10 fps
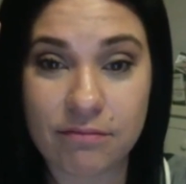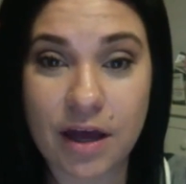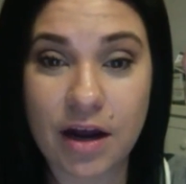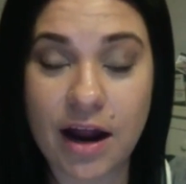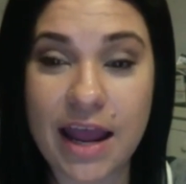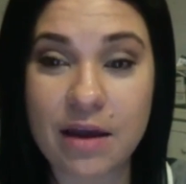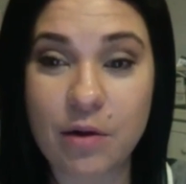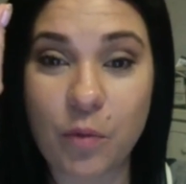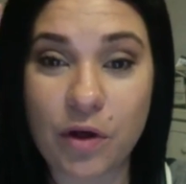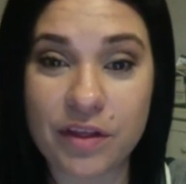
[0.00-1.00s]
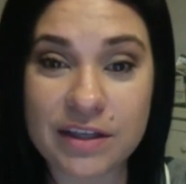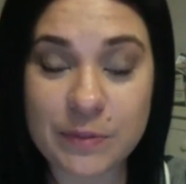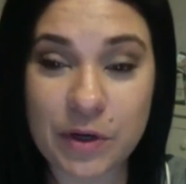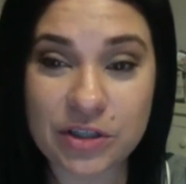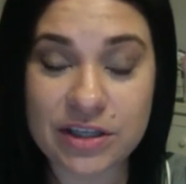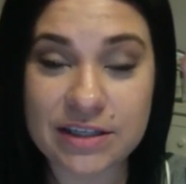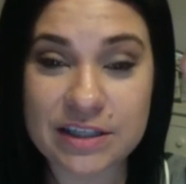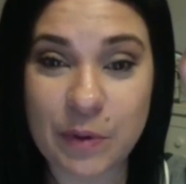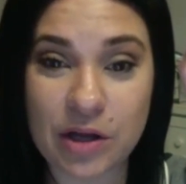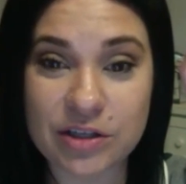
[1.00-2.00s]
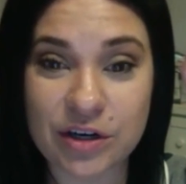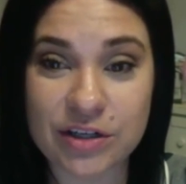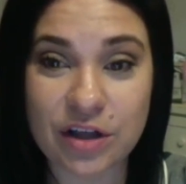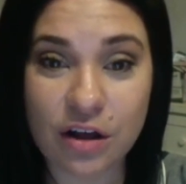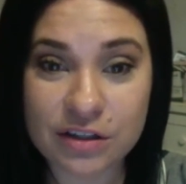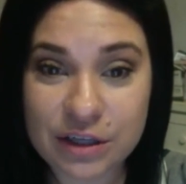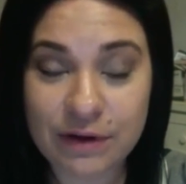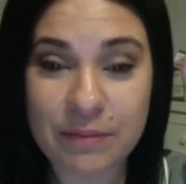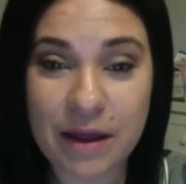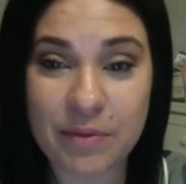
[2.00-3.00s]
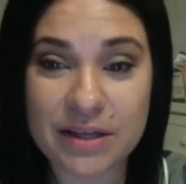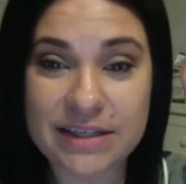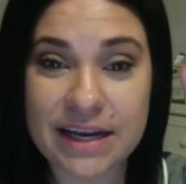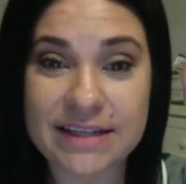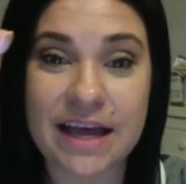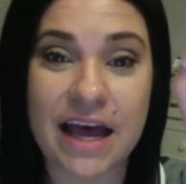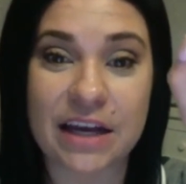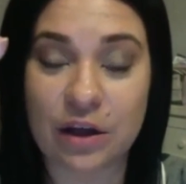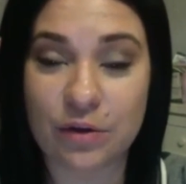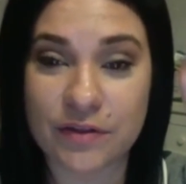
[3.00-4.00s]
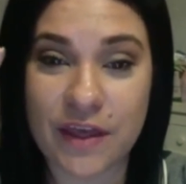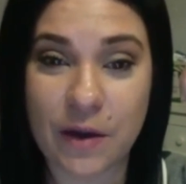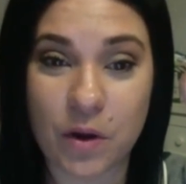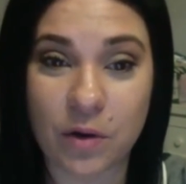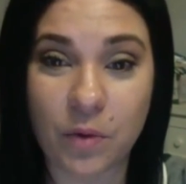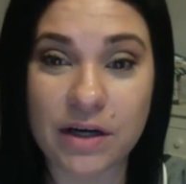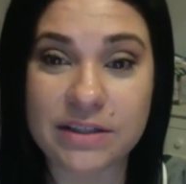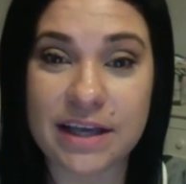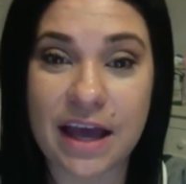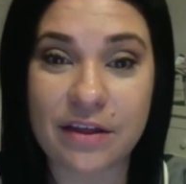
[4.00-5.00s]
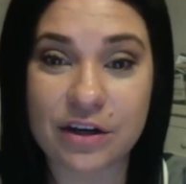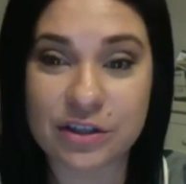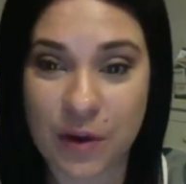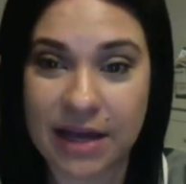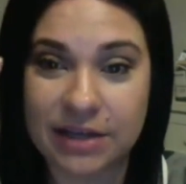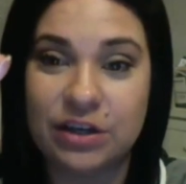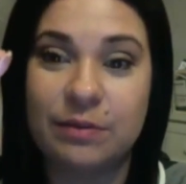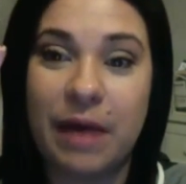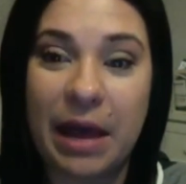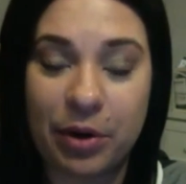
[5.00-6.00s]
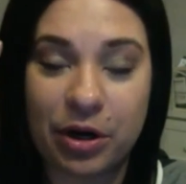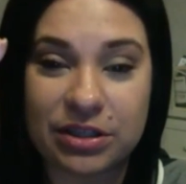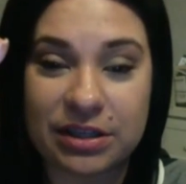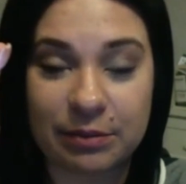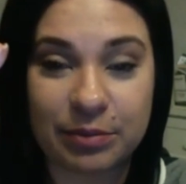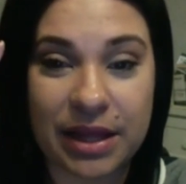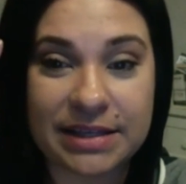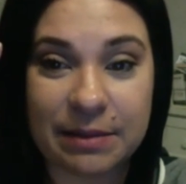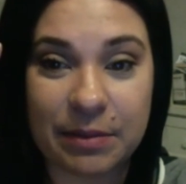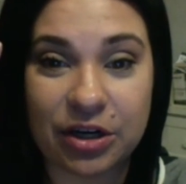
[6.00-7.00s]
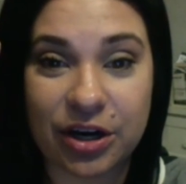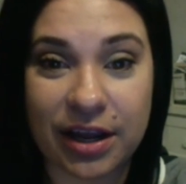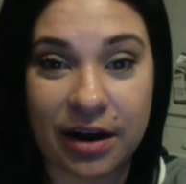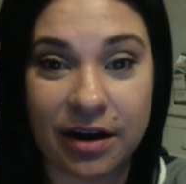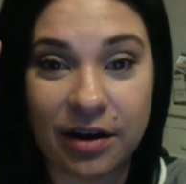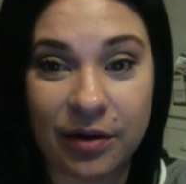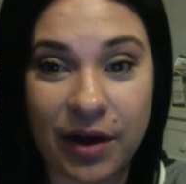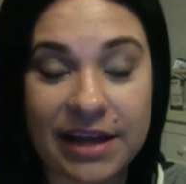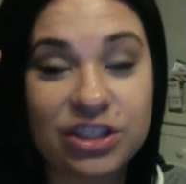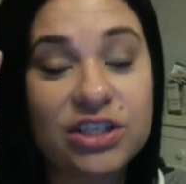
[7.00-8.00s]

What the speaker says: All right, well, this person's sponsor is also in my business. I know that they want to work together, so I took my person and placed them under here, okay?